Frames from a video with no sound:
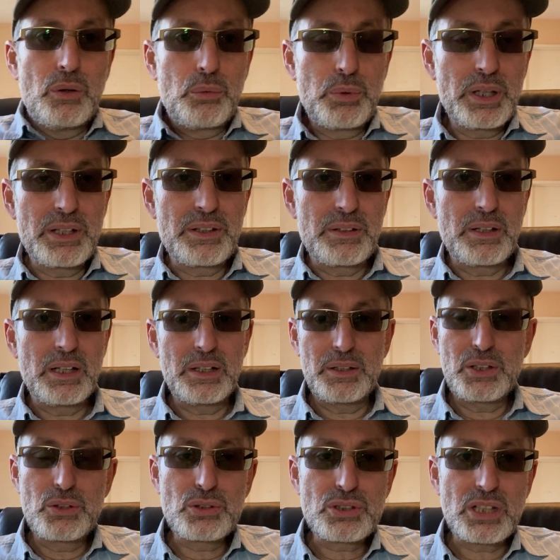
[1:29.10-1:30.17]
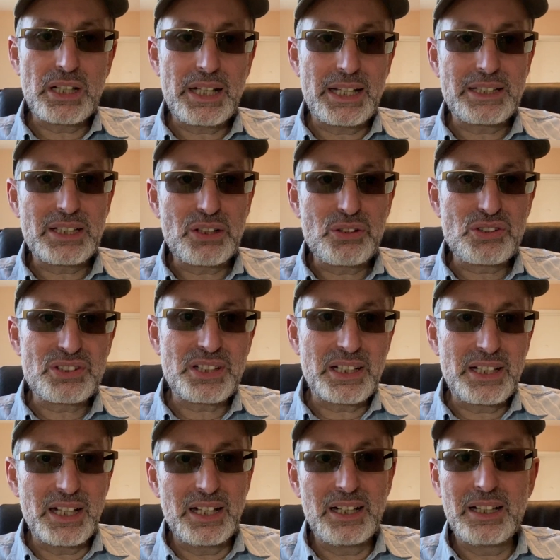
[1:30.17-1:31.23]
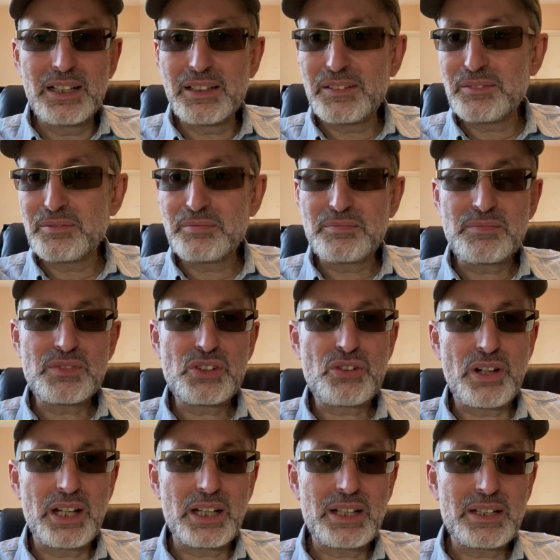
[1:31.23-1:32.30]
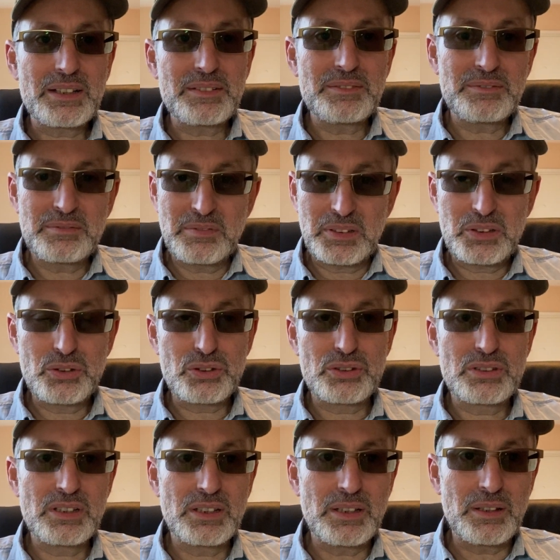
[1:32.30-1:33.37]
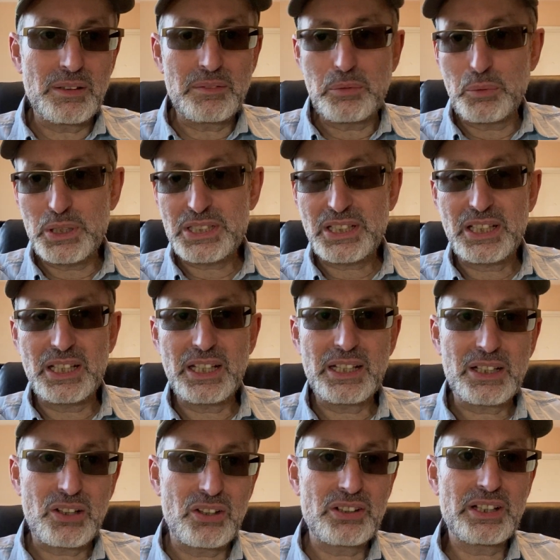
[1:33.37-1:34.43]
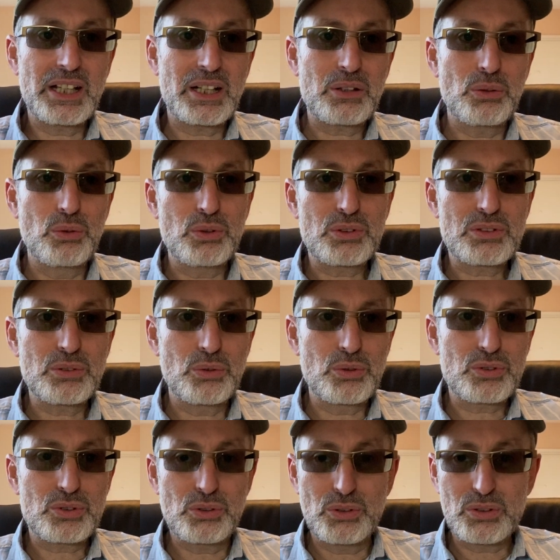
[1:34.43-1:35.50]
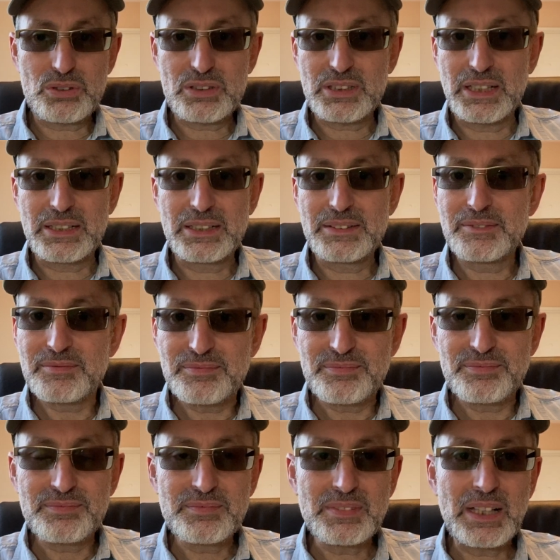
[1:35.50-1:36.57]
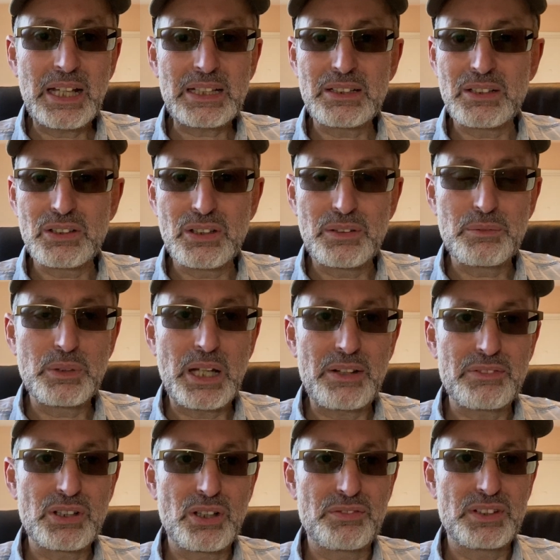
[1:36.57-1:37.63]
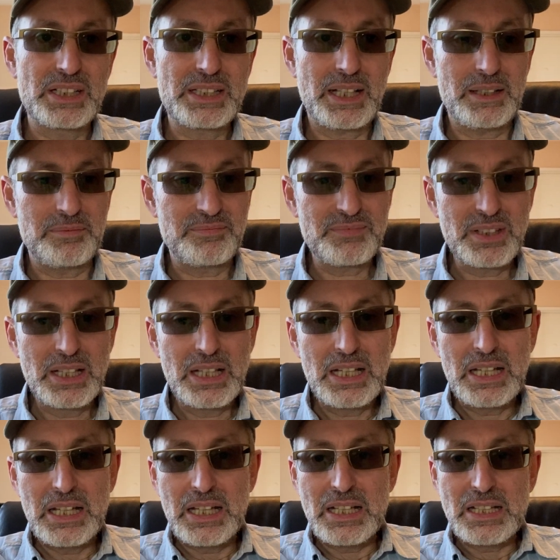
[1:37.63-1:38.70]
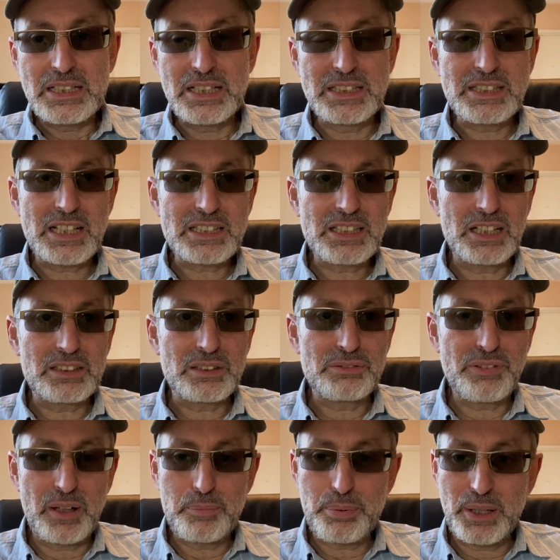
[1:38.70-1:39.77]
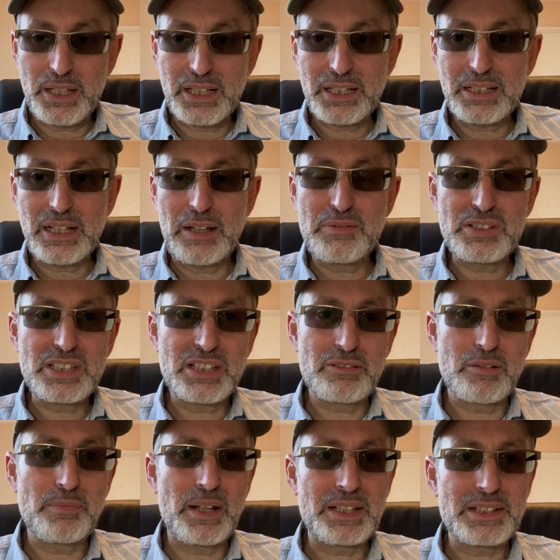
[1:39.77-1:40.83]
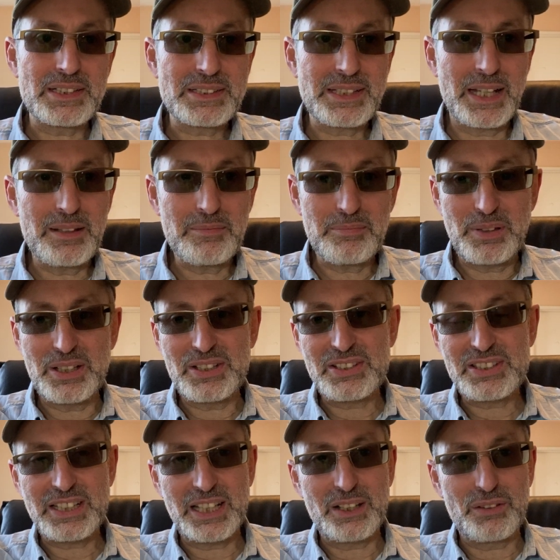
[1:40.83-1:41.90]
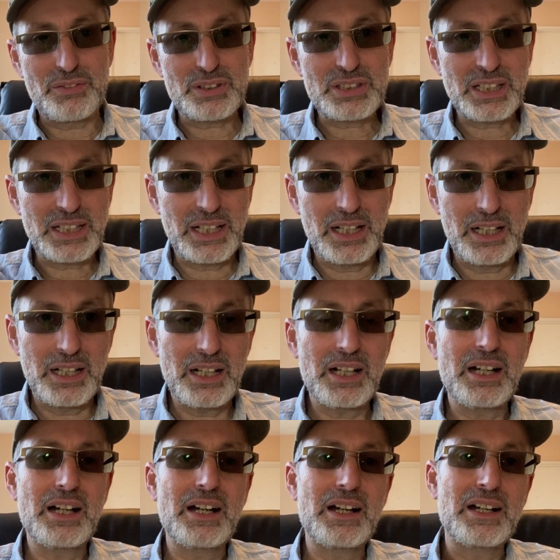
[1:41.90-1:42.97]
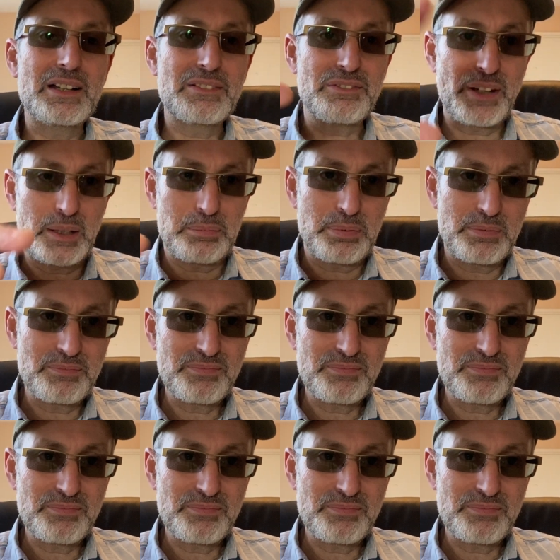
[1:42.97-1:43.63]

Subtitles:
We used to light a good cigar, drink good whiskey, cognac, all sorts, and we have a lovely time. Since I started vaping, everything remained the same, but instead of a cigar, I vape.